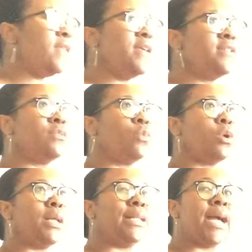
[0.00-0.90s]
think these
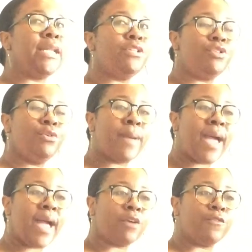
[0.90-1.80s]
were a 92
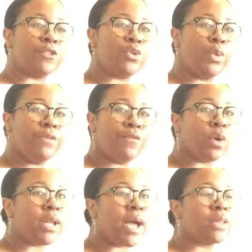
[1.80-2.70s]
pack for
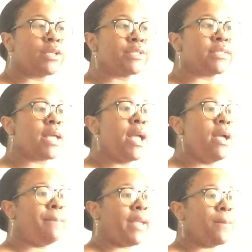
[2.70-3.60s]
$24.
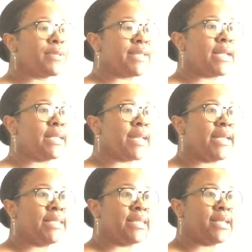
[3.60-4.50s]
Pampers had a
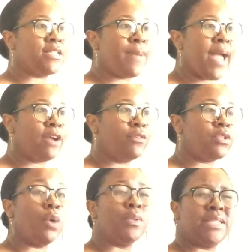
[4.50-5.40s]
96 pack.
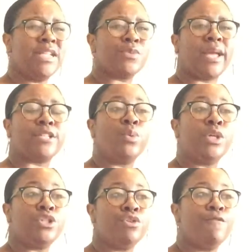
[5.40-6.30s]
No, it was these were like
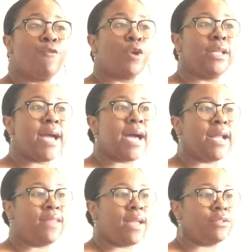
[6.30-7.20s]
22.49,
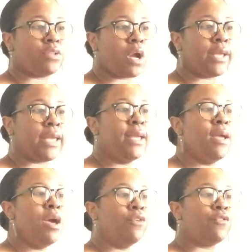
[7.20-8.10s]
I think, in Target
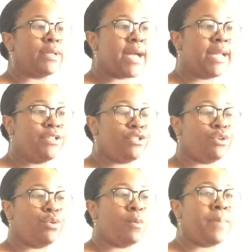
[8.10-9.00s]
for
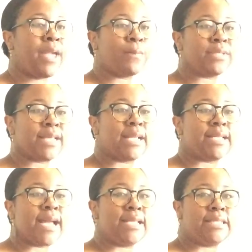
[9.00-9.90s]
92. Pampers had a
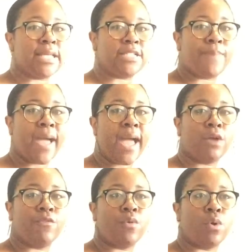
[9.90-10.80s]
96
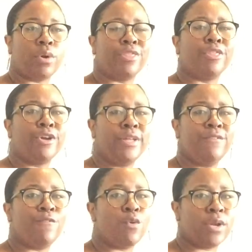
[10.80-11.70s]
pack for
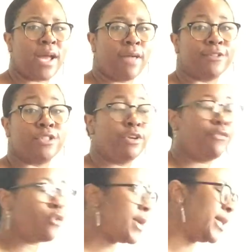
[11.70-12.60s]
$34,
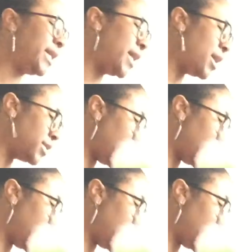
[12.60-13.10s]
34.99. I was